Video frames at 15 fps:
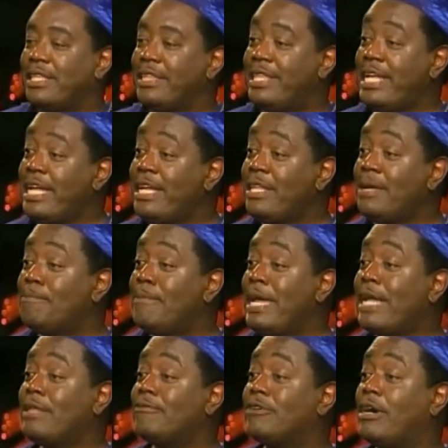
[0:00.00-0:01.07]
Then a
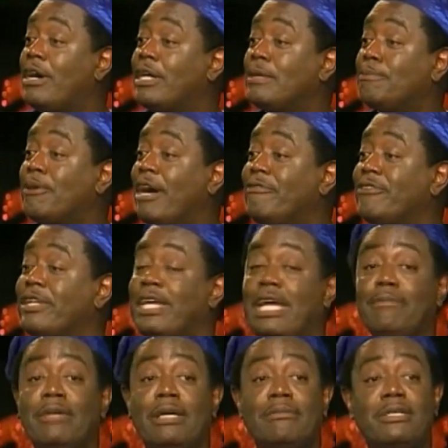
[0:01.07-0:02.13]
man of God, a prophet,
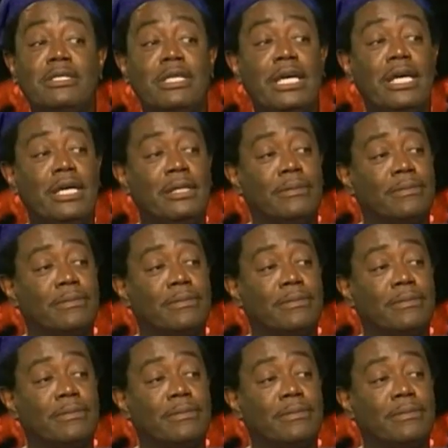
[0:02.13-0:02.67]
came to him and said,